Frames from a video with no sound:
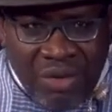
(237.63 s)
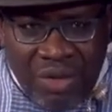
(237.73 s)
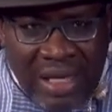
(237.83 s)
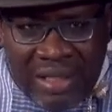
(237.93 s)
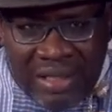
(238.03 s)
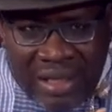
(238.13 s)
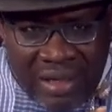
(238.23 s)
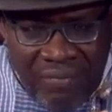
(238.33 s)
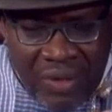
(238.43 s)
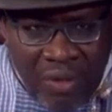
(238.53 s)
That is a
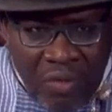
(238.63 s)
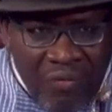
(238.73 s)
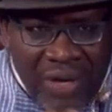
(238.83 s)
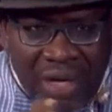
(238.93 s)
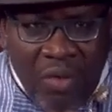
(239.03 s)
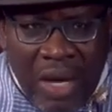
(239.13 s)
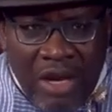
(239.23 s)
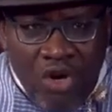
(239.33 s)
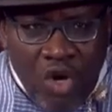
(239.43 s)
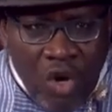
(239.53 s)
very
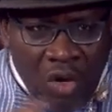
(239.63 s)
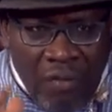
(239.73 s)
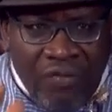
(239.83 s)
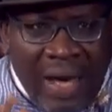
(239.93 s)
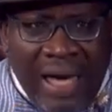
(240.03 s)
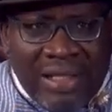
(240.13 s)
well-known fact.